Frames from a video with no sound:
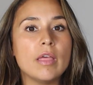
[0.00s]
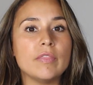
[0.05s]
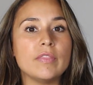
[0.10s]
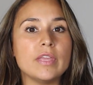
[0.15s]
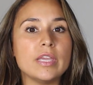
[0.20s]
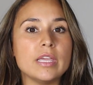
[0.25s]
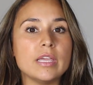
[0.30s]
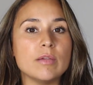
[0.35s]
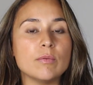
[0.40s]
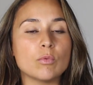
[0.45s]

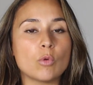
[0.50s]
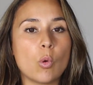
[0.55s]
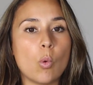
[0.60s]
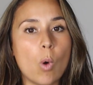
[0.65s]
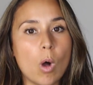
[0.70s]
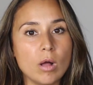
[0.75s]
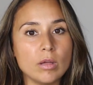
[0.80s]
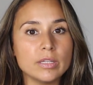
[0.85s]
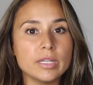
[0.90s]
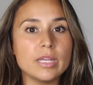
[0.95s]
The
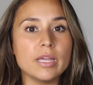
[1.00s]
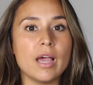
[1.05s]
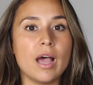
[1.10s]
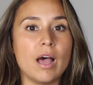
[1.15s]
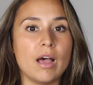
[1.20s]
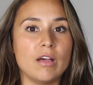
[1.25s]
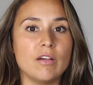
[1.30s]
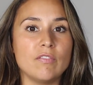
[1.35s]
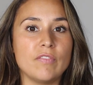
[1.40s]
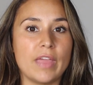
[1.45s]
quality
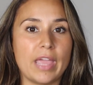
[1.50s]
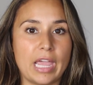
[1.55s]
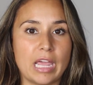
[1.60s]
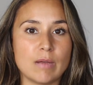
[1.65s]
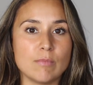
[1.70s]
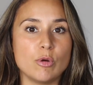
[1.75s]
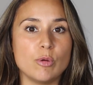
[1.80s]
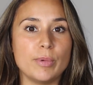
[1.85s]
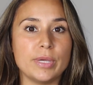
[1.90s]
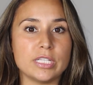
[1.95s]
of the
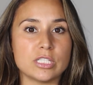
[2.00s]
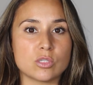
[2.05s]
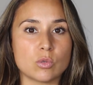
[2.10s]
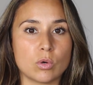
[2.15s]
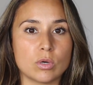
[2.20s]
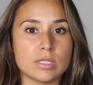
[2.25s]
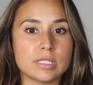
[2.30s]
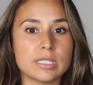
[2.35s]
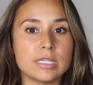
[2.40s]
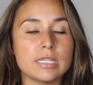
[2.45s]
animal-based
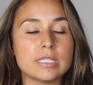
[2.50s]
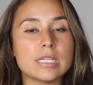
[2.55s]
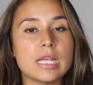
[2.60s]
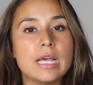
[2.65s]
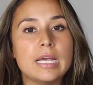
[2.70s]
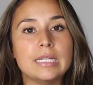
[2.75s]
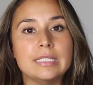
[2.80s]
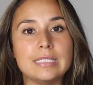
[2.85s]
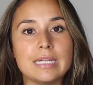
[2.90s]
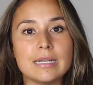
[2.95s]
sources
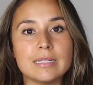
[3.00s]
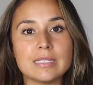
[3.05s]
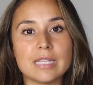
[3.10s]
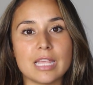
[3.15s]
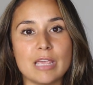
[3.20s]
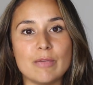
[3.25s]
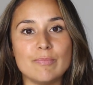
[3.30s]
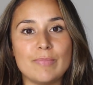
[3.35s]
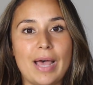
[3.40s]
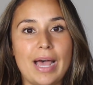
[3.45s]
does
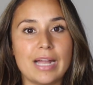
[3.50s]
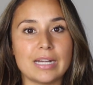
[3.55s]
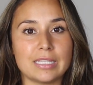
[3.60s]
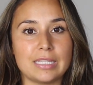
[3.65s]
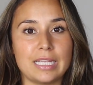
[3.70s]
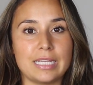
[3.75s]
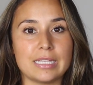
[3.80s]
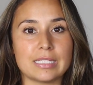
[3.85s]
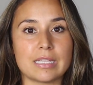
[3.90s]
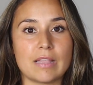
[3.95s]
impact
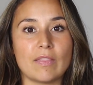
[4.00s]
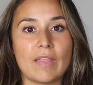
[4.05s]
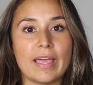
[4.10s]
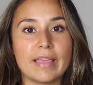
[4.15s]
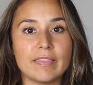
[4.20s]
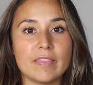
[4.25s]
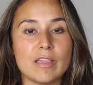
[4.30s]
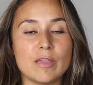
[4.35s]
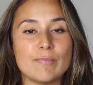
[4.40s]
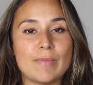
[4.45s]
things
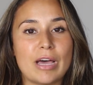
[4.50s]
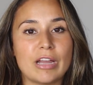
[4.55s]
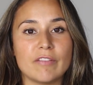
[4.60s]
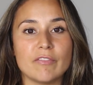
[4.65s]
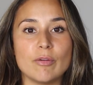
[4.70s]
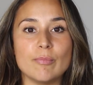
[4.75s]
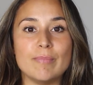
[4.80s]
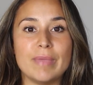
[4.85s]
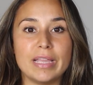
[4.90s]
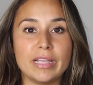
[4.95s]
like the amount
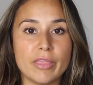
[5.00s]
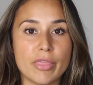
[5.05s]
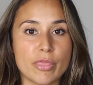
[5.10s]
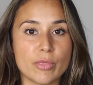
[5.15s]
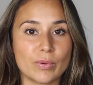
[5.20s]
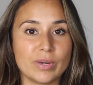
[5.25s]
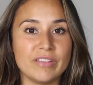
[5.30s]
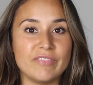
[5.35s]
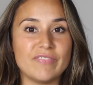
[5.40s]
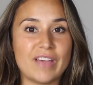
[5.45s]
of
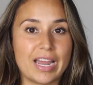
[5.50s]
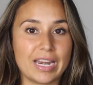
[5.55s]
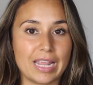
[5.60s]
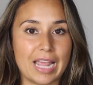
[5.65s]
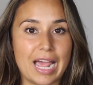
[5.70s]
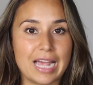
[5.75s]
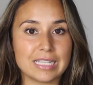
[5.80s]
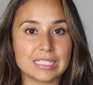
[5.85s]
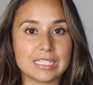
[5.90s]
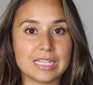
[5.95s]
omega-3 fatty
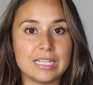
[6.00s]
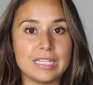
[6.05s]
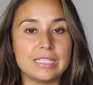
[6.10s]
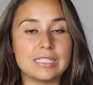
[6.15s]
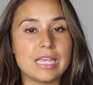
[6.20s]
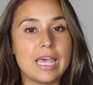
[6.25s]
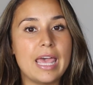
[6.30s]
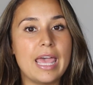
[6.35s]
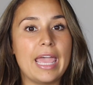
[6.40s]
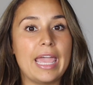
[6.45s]

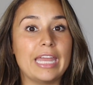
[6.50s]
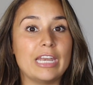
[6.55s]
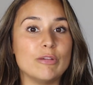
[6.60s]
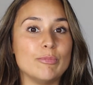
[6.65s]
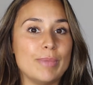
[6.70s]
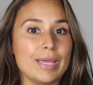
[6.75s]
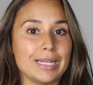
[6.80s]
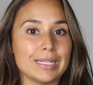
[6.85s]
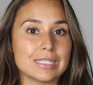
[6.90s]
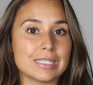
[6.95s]
acids and
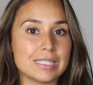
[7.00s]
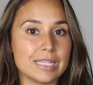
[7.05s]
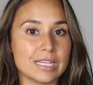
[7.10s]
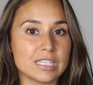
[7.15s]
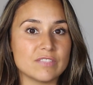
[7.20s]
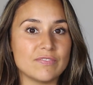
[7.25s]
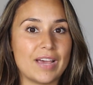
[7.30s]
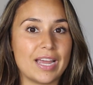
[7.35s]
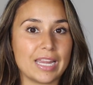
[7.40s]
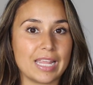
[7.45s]

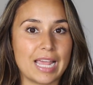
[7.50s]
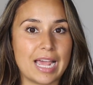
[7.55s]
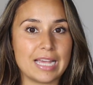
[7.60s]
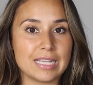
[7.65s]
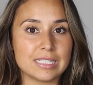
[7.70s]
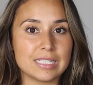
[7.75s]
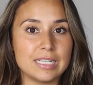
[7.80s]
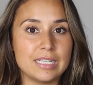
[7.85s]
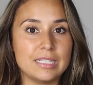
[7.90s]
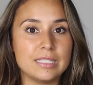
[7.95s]
omega-6 fatty
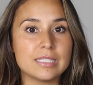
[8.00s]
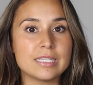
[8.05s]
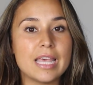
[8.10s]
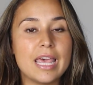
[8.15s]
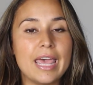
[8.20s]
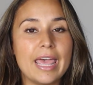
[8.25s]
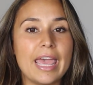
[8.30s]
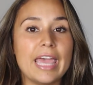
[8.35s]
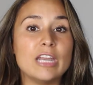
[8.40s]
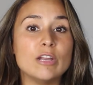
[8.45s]
acids.
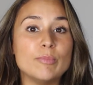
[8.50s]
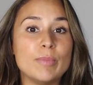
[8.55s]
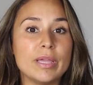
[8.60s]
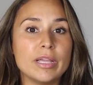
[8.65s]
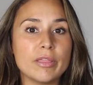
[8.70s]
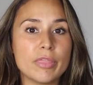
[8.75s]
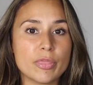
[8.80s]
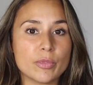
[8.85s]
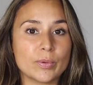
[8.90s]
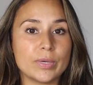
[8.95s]
And
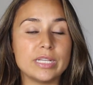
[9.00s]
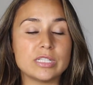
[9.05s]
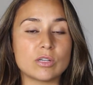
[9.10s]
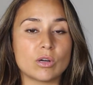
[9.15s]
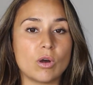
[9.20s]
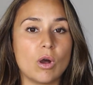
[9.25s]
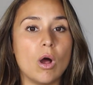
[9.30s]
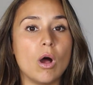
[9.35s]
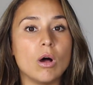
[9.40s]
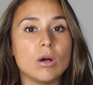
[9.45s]
omega-3s
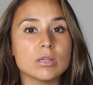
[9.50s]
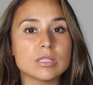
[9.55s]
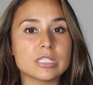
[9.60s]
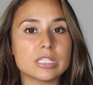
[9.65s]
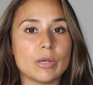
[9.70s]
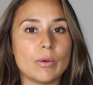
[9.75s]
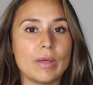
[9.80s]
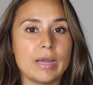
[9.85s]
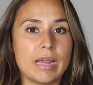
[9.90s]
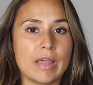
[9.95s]
are
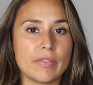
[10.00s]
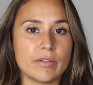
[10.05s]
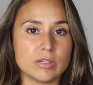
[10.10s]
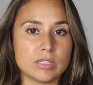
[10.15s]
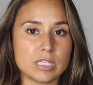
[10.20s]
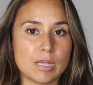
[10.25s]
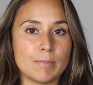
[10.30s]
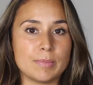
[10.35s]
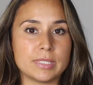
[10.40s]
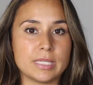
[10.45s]
also another
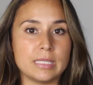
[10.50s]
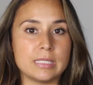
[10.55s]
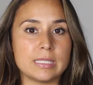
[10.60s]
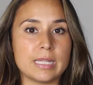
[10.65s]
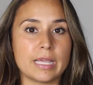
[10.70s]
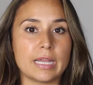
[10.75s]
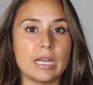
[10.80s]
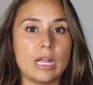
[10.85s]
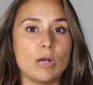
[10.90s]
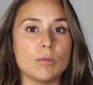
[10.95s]
substance
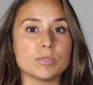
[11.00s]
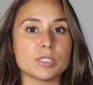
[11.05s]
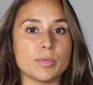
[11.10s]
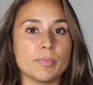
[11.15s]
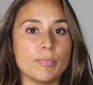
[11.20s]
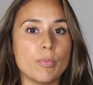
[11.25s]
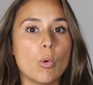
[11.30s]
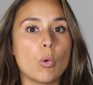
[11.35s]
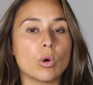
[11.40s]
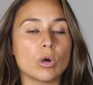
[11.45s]
that can help
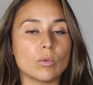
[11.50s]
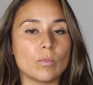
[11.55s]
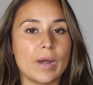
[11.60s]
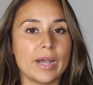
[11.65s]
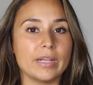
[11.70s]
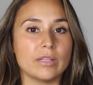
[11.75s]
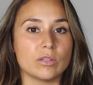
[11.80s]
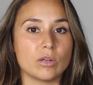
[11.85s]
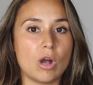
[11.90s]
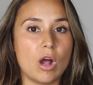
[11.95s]
support
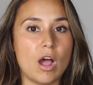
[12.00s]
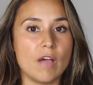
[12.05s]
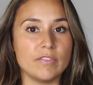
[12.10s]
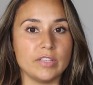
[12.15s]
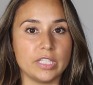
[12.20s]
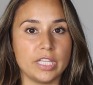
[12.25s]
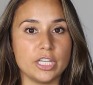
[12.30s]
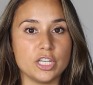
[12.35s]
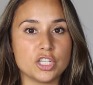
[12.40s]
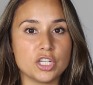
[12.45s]
regular
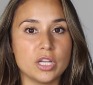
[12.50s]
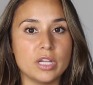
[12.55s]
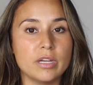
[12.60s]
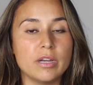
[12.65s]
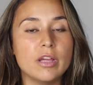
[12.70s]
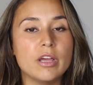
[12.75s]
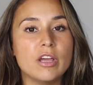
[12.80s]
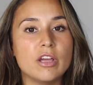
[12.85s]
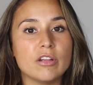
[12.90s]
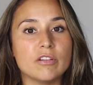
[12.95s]

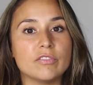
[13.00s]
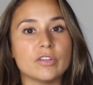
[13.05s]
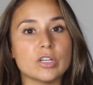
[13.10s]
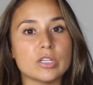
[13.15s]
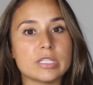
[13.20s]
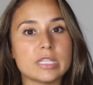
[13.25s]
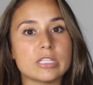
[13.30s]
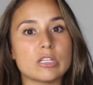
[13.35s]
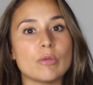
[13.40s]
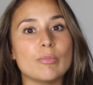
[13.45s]
ovulation
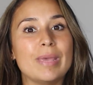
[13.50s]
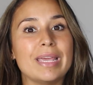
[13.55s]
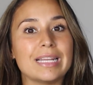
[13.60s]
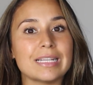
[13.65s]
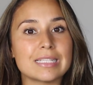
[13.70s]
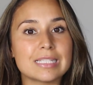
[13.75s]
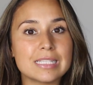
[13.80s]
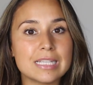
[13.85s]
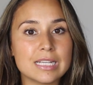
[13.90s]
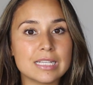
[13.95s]
versus
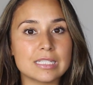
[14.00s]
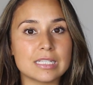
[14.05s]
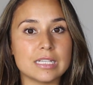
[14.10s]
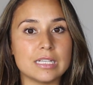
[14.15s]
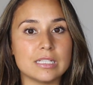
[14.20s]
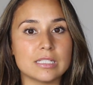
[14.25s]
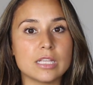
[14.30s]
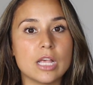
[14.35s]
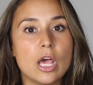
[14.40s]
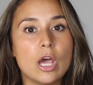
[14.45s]
omega-6s,